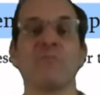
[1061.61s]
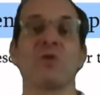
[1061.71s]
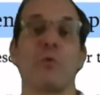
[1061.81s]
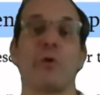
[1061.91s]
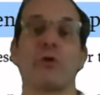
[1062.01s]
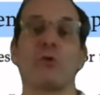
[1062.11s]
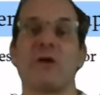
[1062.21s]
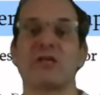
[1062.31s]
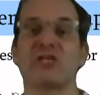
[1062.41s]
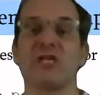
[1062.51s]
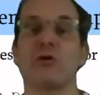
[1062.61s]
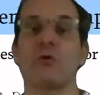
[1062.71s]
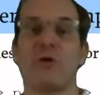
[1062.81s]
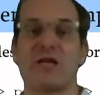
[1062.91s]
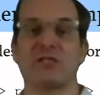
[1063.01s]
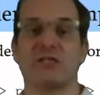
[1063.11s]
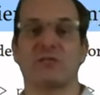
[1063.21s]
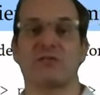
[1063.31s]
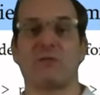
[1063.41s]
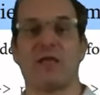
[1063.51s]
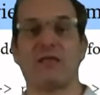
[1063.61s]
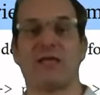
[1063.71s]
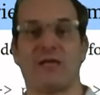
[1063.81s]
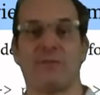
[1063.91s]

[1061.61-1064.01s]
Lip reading: where your machine crashes or something like that.